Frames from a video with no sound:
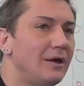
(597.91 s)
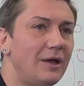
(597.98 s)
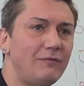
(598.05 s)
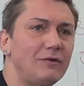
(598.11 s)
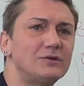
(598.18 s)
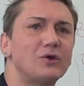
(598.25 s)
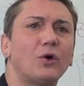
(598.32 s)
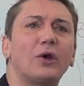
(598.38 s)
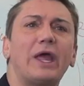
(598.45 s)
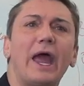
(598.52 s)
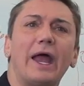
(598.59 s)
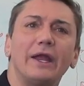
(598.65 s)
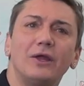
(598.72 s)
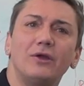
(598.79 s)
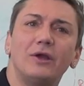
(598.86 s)
If it was
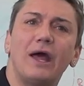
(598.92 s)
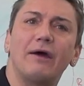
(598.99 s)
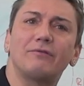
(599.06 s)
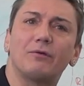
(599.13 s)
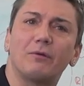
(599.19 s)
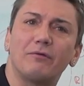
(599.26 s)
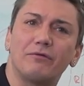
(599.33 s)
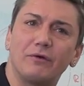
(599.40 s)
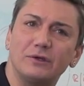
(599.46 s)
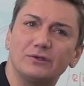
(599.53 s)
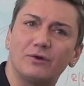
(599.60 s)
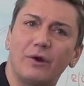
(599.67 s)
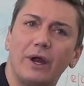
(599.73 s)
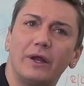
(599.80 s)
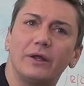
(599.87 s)
organic, you'd have to refrigerate